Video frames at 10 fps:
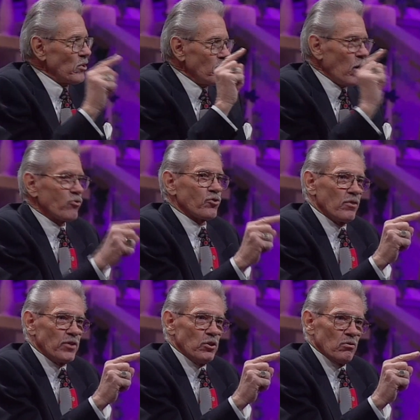to most of
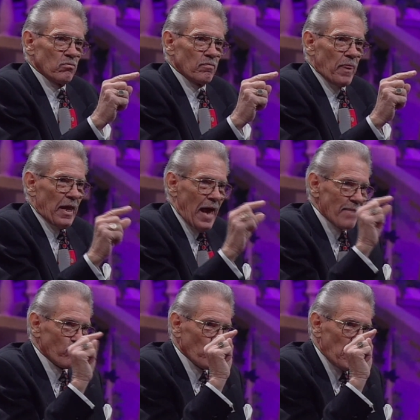you that
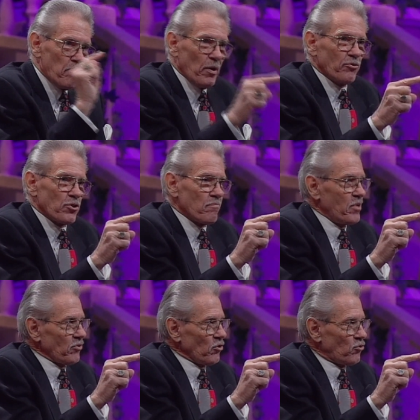haven't really built your
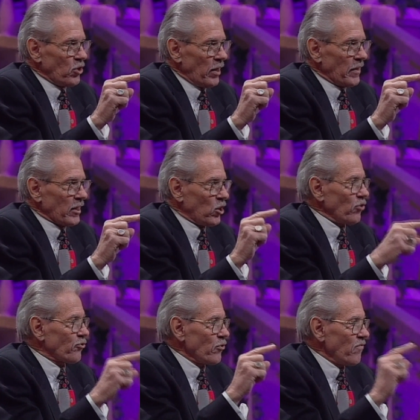business yet, that
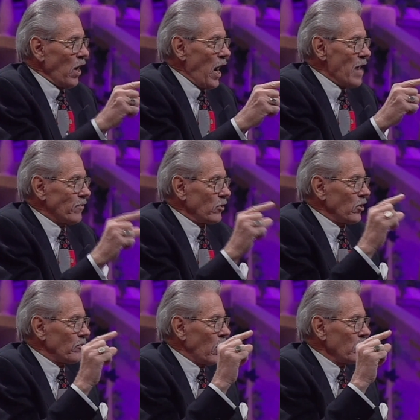couldn't survive on
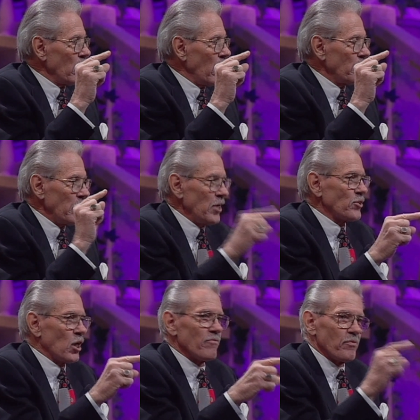the
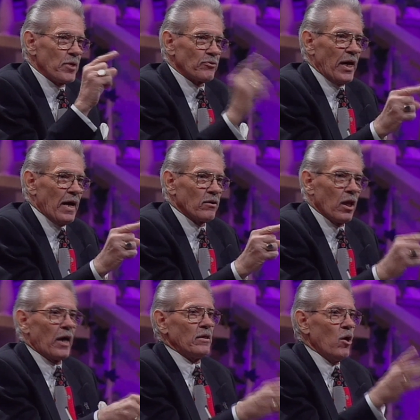income from your
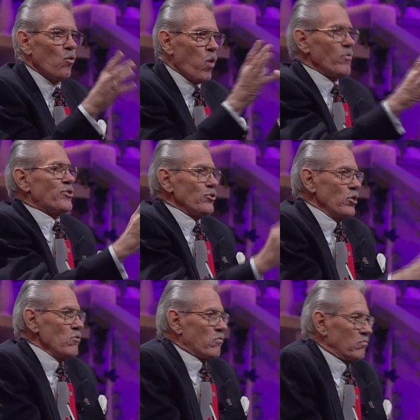downline, what would you do?